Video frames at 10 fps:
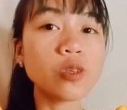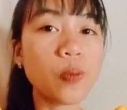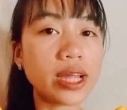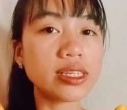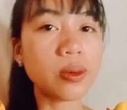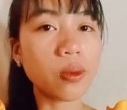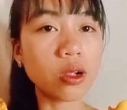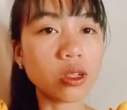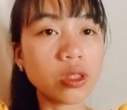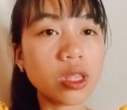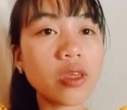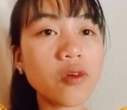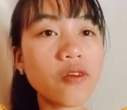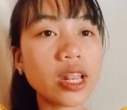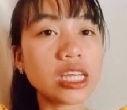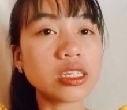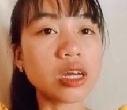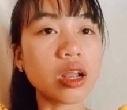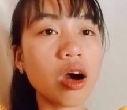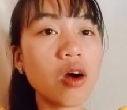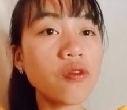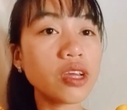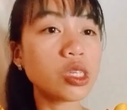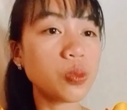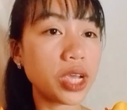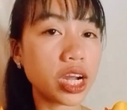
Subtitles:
indispensable to the definition of